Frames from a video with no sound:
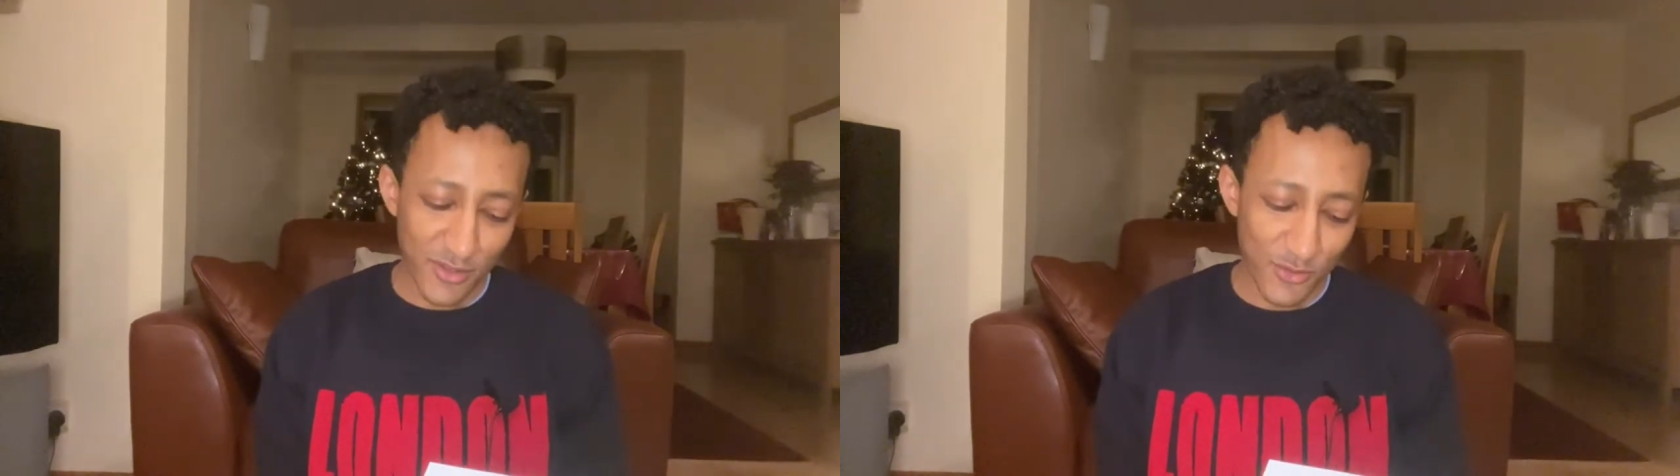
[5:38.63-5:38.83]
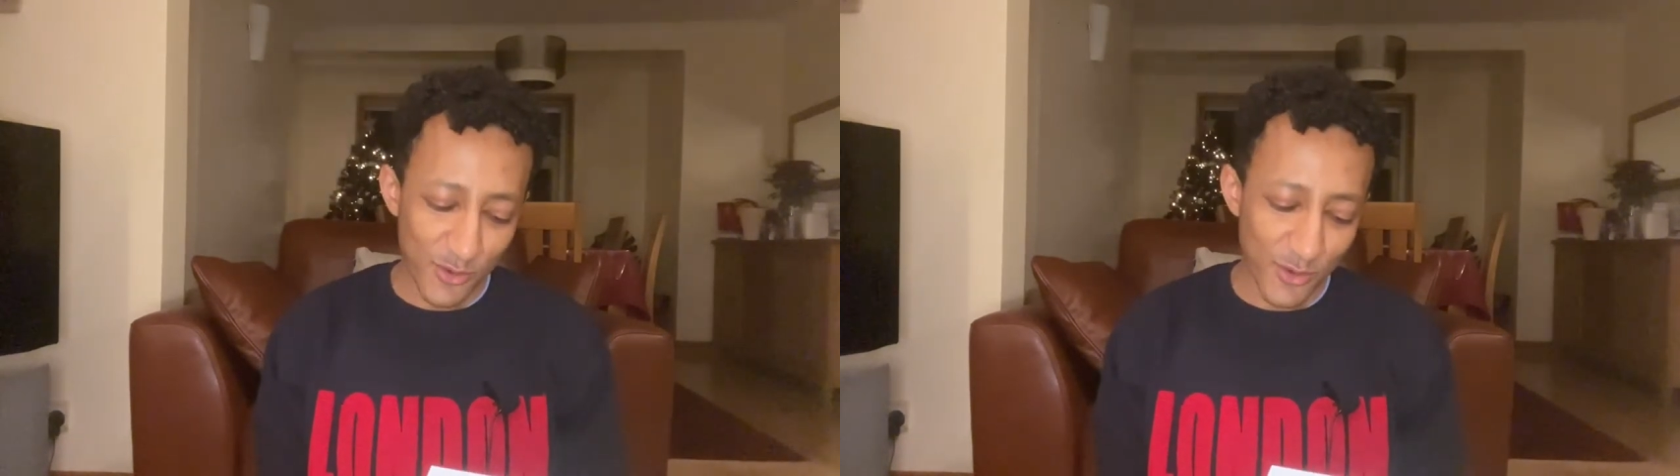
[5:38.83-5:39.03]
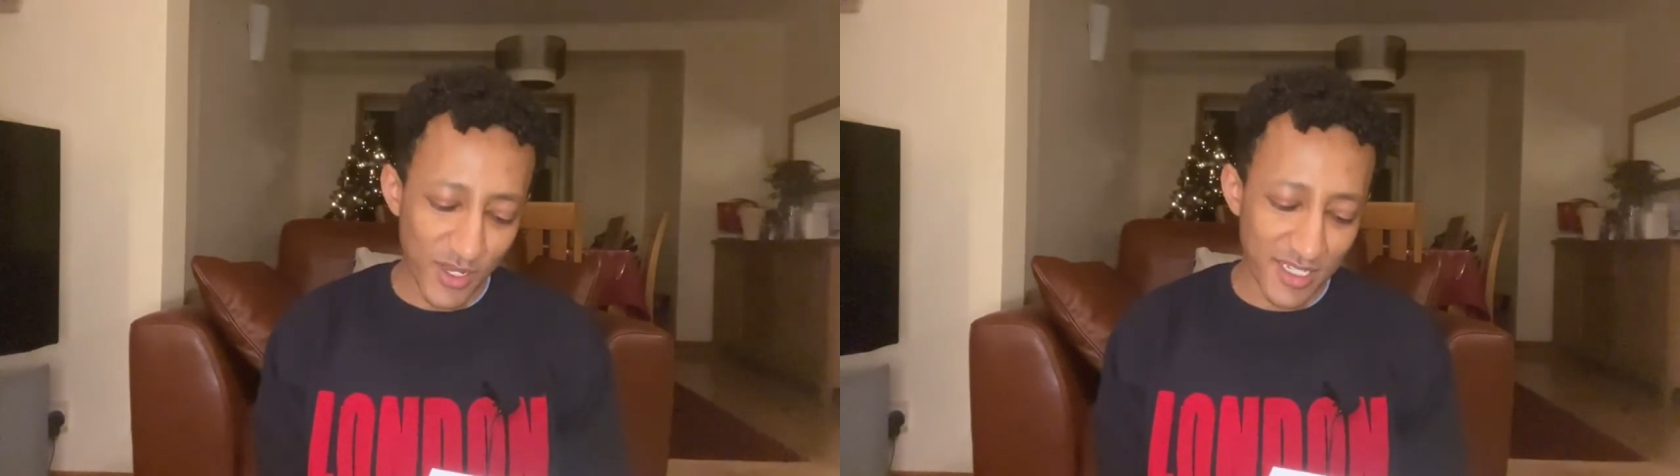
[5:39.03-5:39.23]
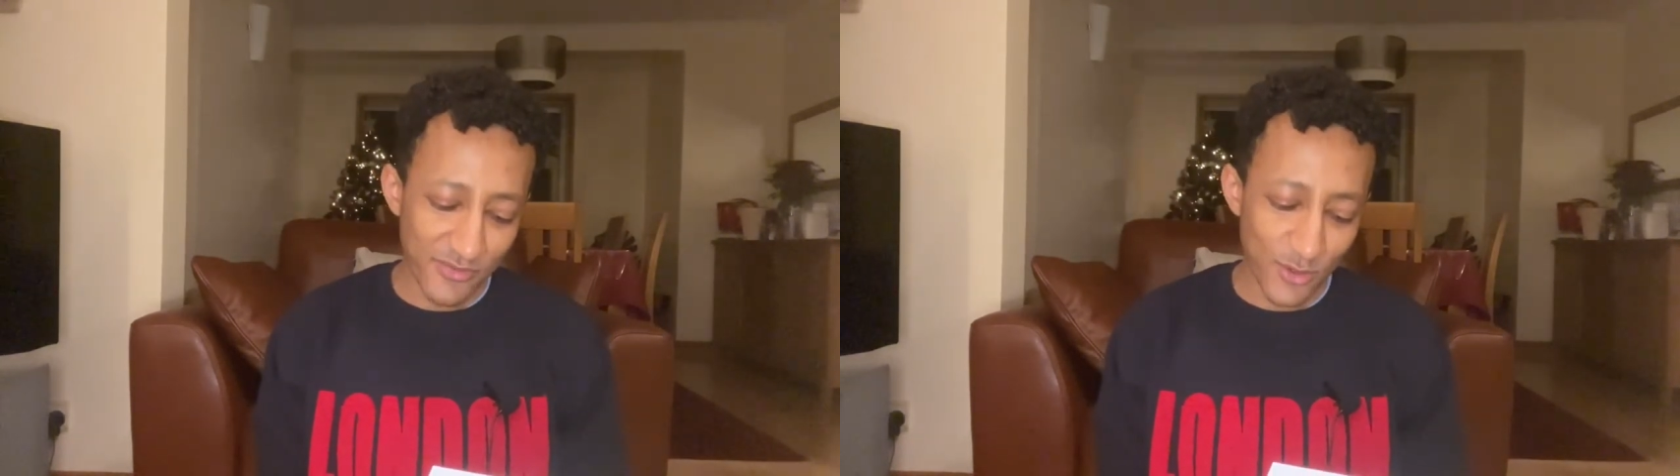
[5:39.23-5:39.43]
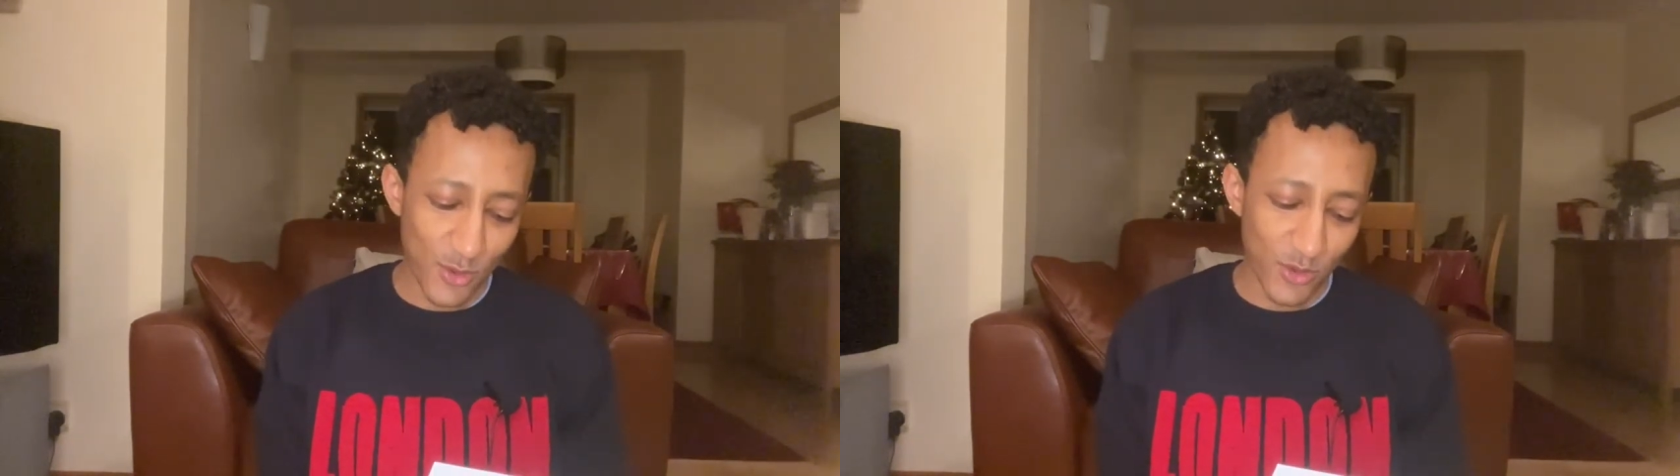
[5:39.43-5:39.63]
through a
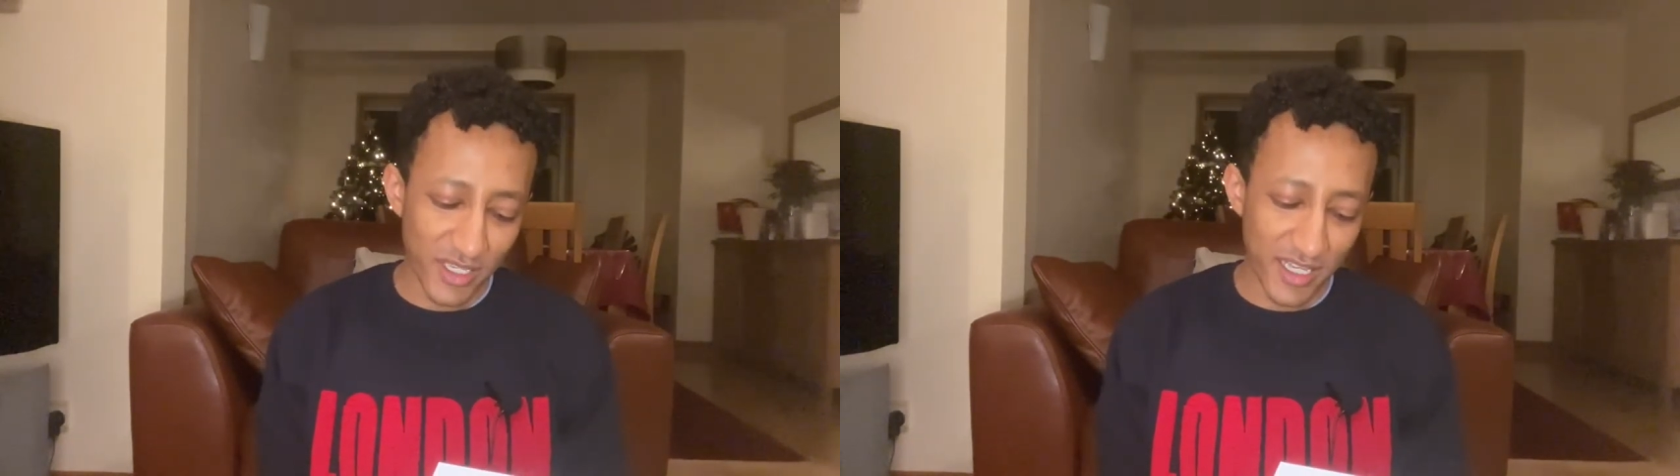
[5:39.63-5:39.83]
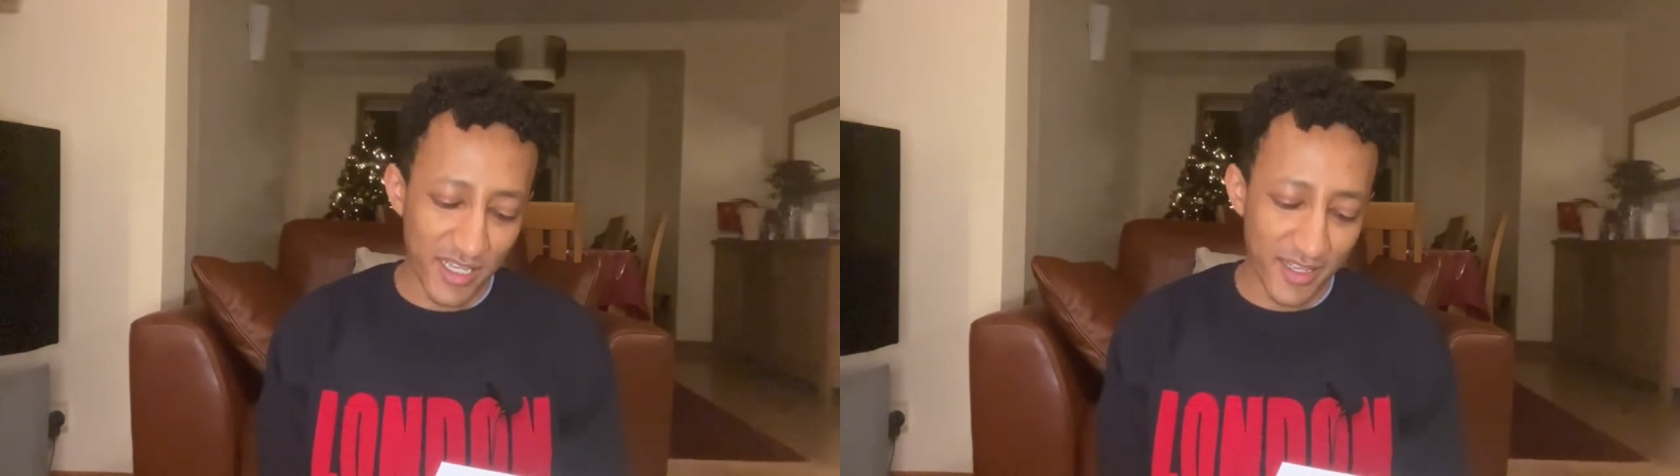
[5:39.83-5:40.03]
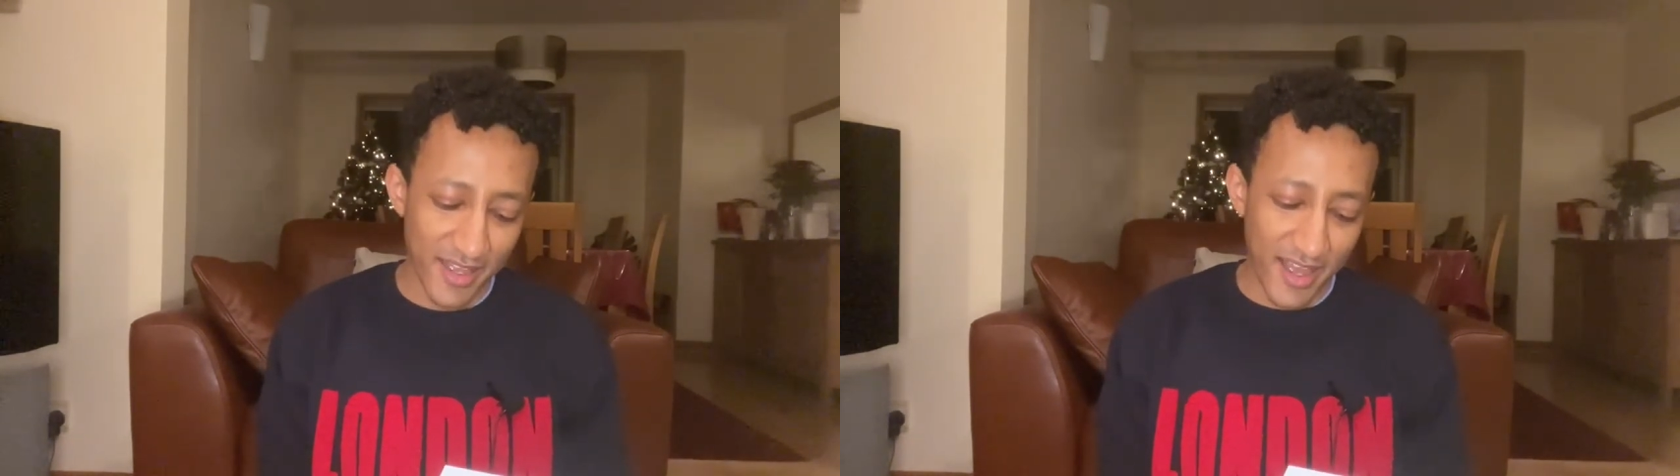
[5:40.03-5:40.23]
difficult year